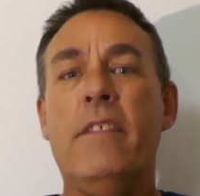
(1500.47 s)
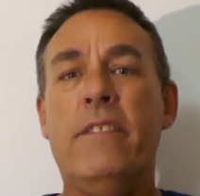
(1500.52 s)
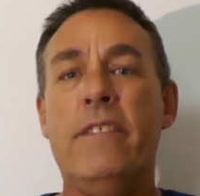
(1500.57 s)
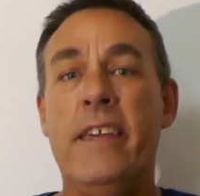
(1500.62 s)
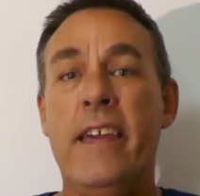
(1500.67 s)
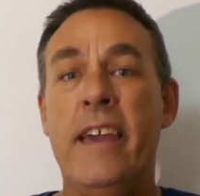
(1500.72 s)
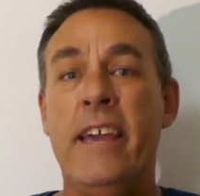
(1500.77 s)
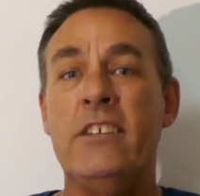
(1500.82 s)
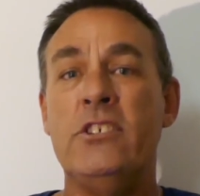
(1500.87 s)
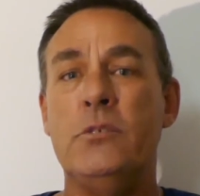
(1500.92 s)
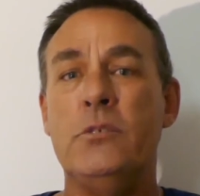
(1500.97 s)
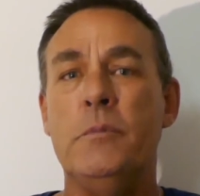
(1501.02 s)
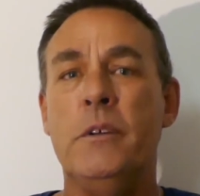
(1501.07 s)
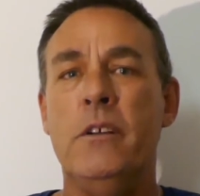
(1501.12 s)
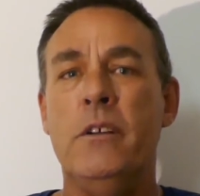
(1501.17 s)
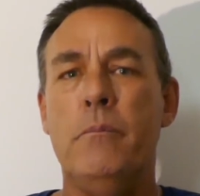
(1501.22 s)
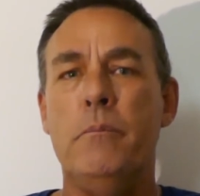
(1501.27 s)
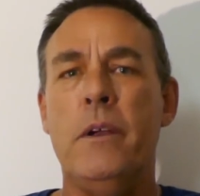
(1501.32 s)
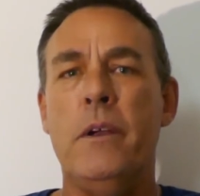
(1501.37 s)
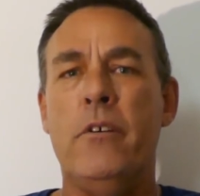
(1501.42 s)
the Axeman
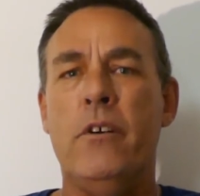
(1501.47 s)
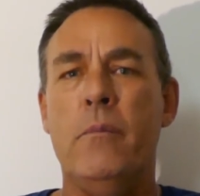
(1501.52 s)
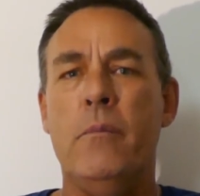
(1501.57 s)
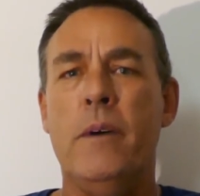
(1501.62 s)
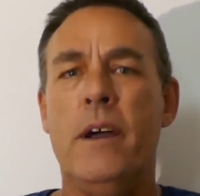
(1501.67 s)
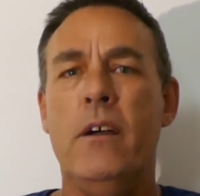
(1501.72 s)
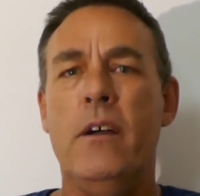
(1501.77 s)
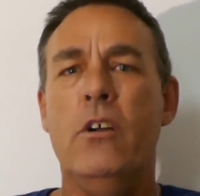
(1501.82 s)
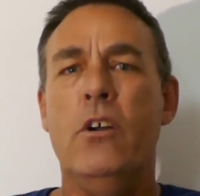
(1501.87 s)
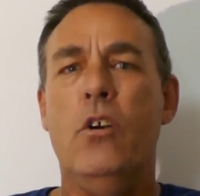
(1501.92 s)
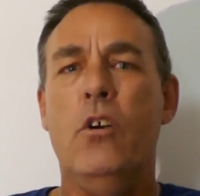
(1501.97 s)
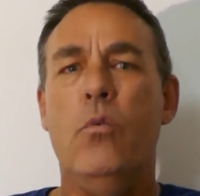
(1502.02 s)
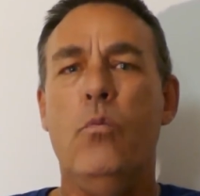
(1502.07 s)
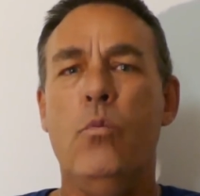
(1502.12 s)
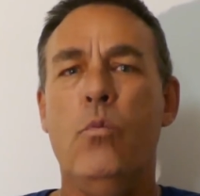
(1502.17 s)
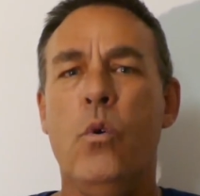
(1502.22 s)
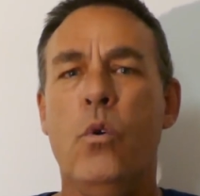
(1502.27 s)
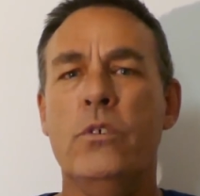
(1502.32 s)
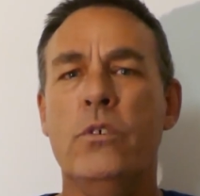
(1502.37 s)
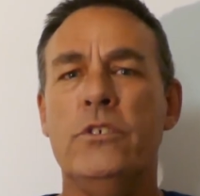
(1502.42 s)
of Berrima,
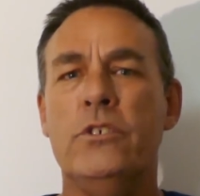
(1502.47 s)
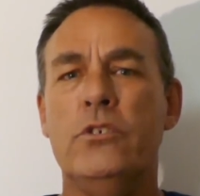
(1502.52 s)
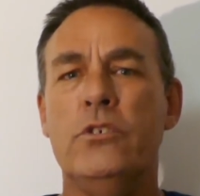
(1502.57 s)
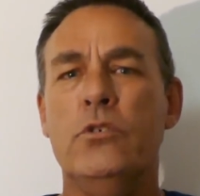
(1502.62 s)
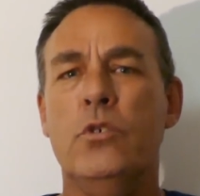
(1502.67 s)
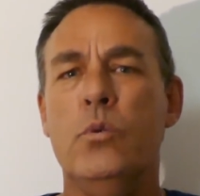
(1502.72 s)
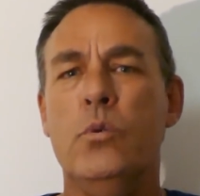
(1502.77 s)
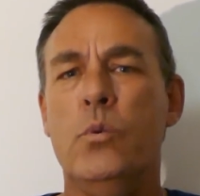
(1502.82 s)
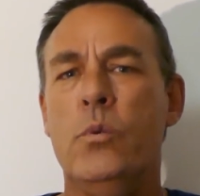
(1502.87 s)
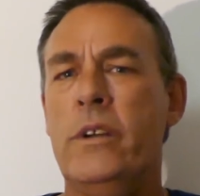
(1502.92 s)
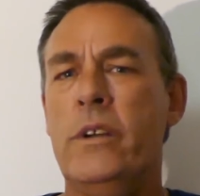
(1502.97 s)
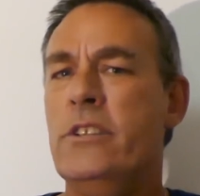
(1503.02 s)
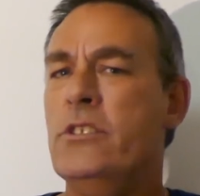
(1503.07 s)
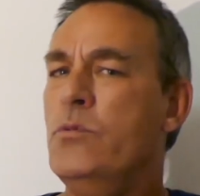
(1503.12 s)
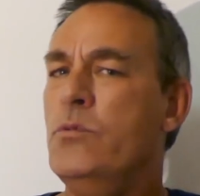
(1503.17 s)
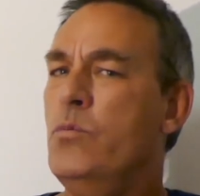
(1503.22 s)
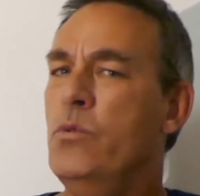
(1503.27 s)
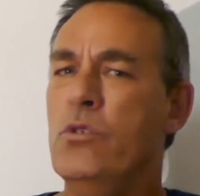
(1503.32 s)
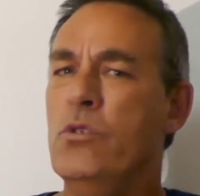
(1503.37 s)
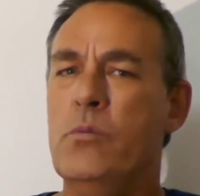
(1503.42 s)
was and
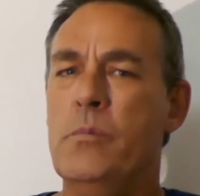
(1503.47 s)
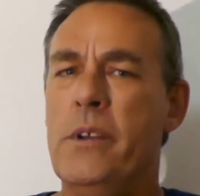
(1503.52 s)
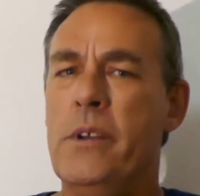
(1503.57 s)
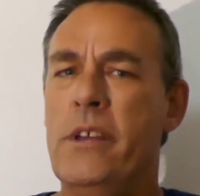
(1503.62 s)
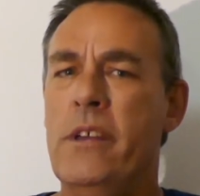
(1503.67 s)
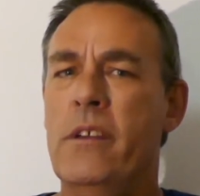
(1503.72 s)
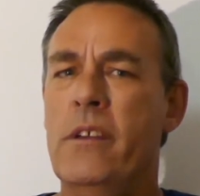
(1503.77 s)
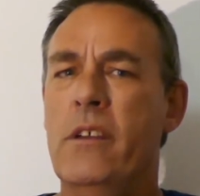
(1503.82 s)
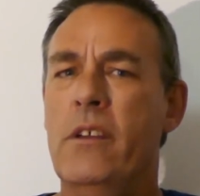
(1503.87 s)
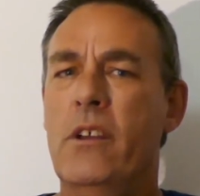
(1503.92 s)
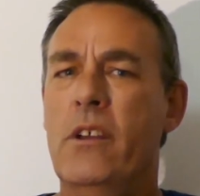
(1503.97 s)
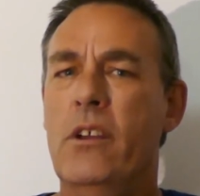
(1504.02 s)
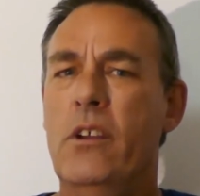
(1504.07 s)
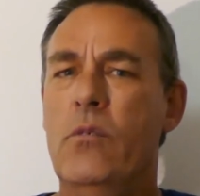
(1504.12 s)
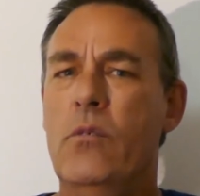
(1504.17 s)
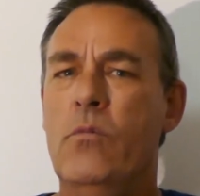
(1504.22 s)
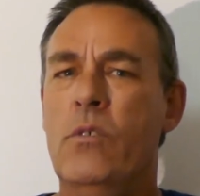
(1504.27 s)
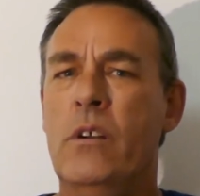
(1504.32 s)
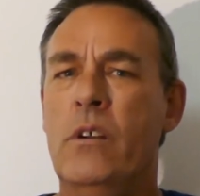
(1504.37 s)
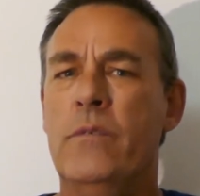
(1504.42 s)
always will be
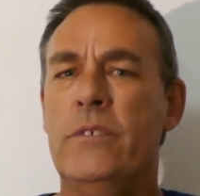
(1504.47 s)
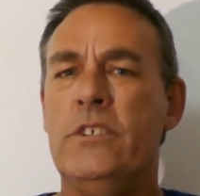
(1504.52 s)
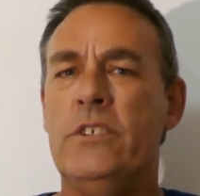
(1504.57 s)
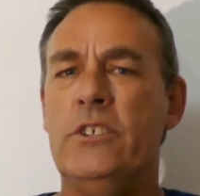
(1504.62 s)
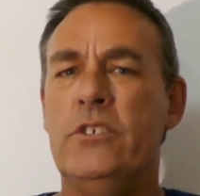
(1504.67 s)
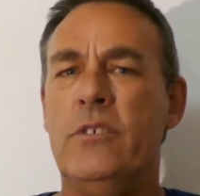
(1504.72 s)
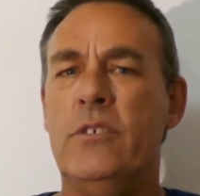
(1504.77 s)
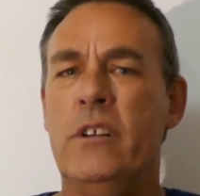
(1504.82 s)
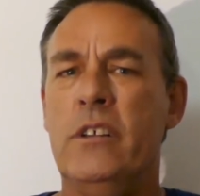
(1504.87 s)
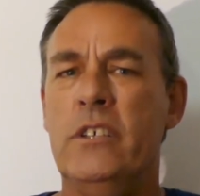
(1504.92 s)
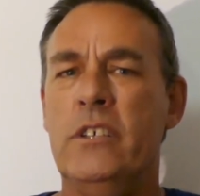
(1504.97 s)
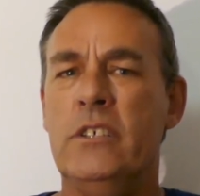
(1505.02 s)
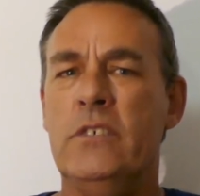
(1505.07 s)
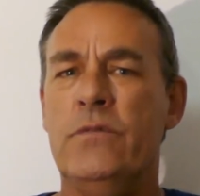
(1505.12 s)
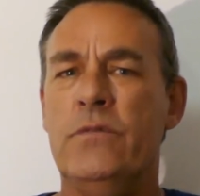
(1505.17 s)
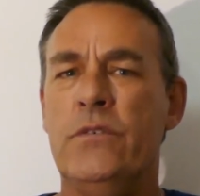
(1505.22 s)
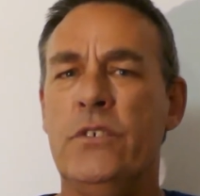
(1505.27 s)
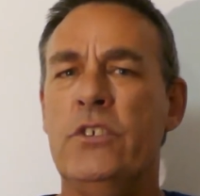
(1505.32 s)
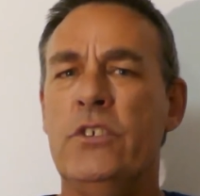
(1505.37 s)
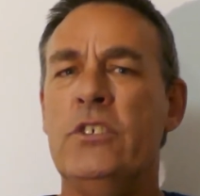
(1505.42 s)
one of Australia's
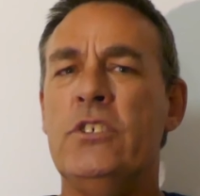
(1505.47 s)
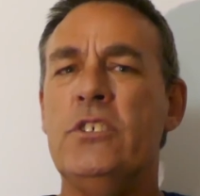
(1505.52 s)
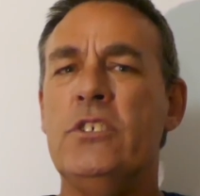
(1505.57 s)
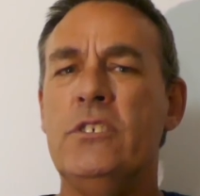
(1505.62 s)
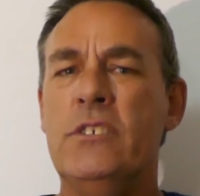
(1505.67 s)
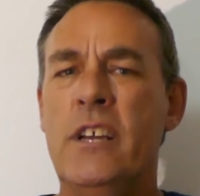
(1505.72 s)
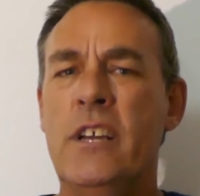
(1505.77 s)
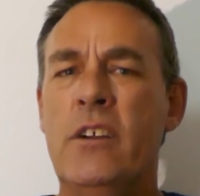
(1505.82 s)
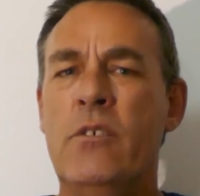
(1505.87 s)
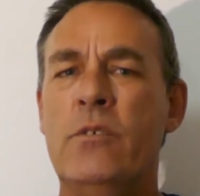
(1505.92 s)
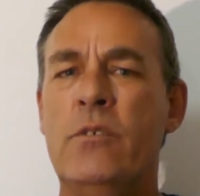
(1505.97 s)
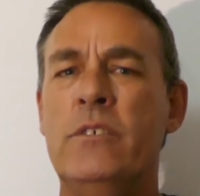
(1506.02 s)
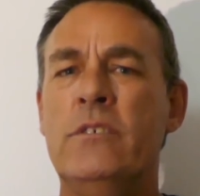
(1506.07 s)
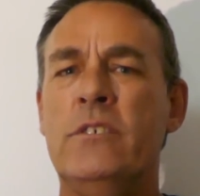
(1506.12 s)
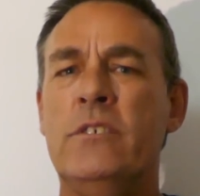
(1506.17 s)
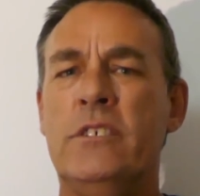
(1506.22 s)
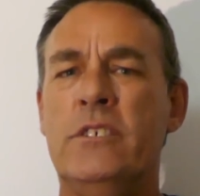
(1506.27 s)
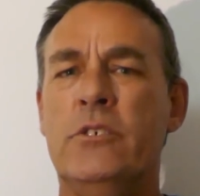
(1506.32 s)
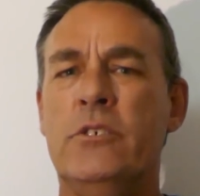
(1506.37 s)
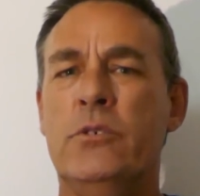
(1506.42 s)
first known
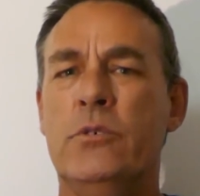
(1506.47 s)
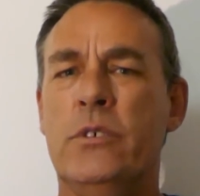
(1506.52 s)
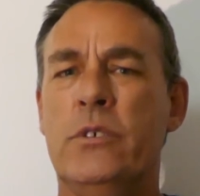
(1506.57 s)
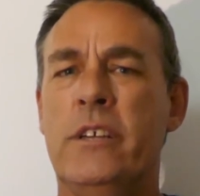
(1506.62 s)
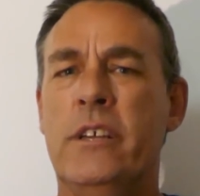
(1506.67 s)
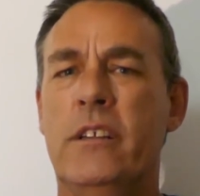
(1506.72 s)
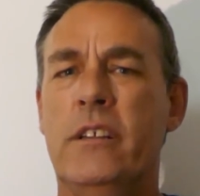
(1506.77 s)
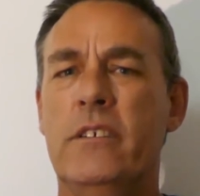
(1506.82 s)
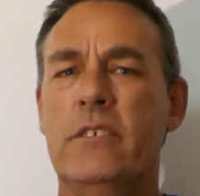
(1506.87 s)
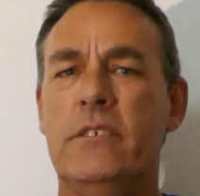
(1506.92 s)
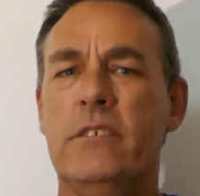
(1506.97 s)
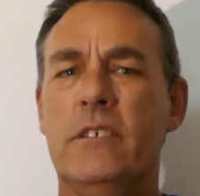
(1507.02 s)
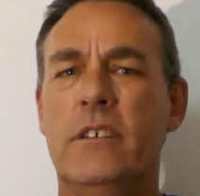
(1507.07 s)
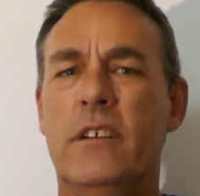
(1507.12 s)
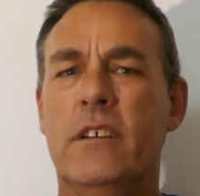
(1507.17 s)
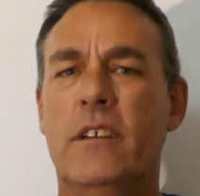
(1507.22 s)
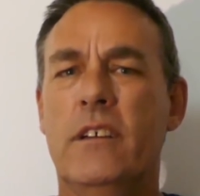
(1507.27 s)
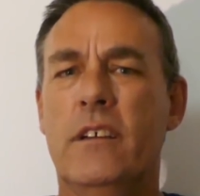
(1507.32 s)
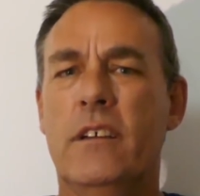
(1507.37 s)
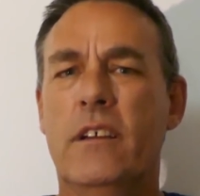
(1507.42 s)
serial killers.
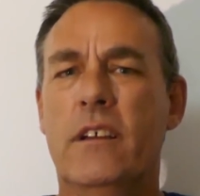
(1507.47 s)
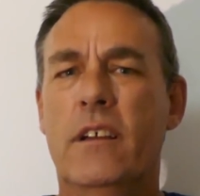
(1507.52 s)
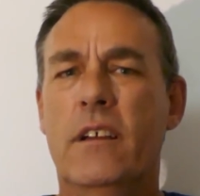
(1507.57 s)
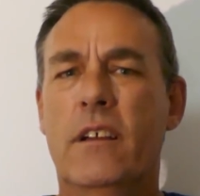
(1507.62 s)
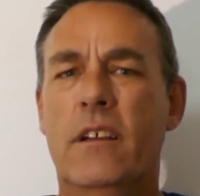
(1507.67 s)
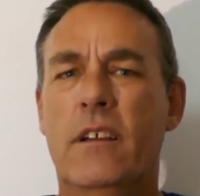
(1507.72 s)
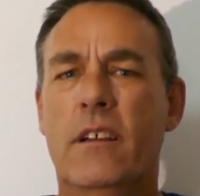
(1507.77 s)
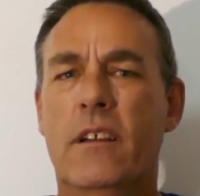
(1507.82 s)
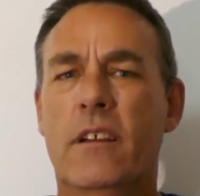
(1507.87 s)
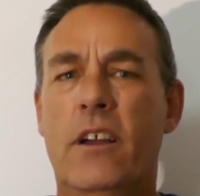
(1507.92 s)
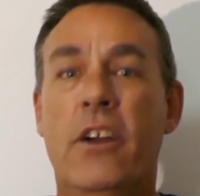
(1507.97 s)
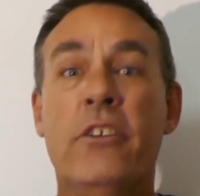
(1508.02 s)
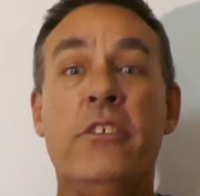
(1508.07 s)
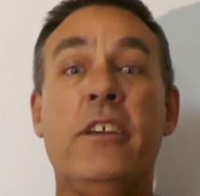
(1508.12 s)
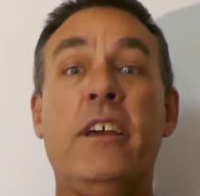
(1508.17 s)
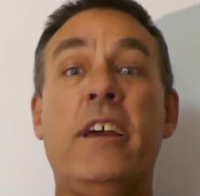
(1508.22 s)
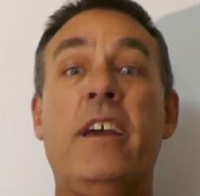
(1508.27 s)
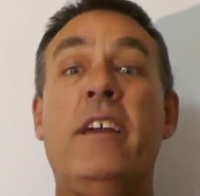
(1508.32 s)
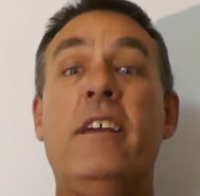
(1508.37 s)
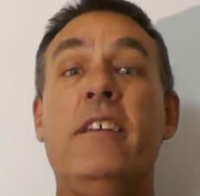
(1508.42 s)

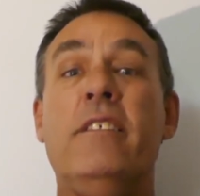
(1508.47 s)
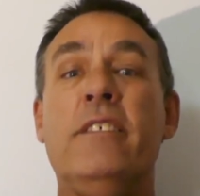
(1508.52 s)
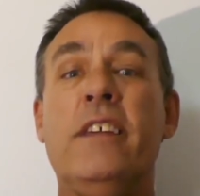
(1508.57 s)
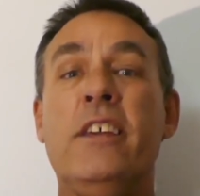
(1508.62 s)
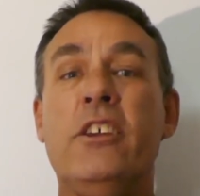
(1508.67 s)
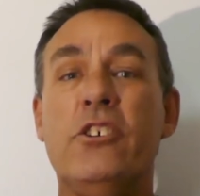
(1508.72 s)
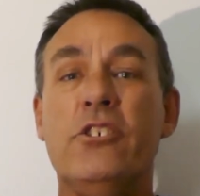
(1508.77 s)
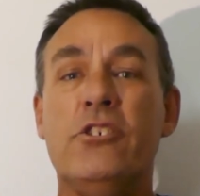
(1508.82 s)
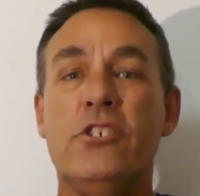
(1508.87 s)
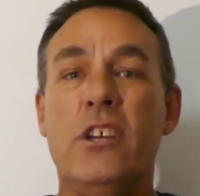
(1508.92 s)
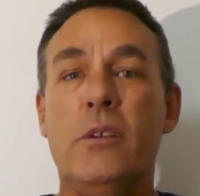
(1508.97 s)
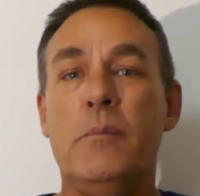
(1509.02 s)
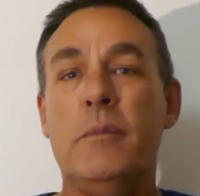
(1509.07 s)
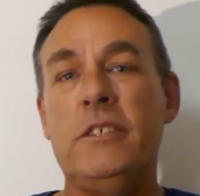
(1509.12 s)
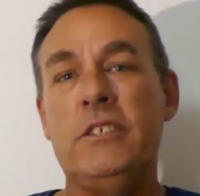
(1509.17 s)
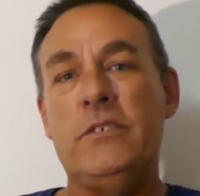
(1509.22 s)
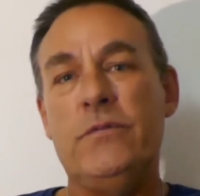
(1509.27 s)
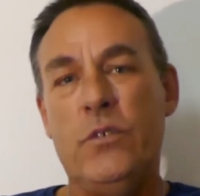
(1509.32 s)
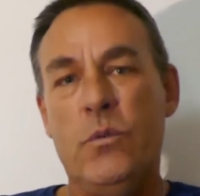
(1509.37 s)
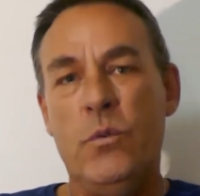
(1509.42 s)
Okay, thank you so
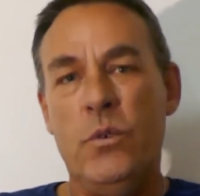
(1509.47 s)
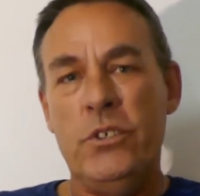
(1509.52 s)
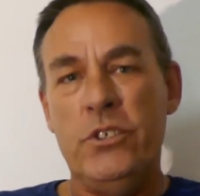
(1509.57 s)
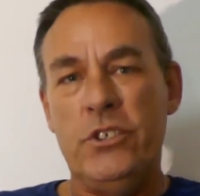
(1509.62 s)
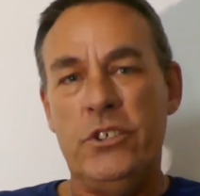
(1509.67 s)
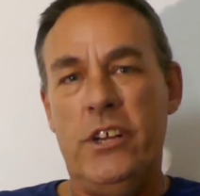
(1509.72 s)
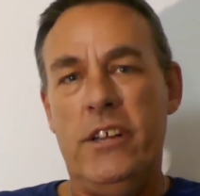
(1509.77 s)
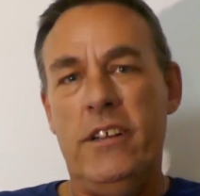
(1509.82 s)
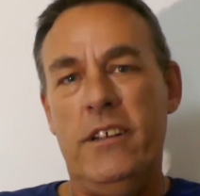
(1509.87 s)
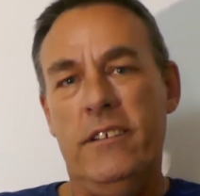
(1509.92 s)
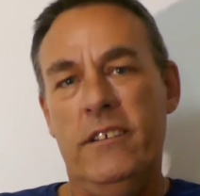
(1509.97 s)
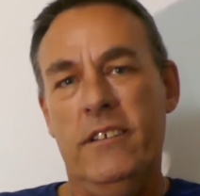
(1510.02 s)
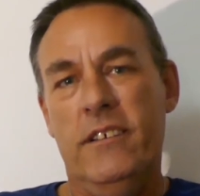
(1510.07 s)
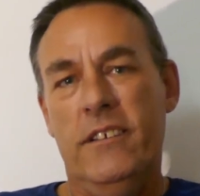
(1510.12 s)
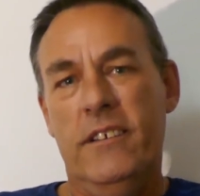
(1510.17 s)
much for watching.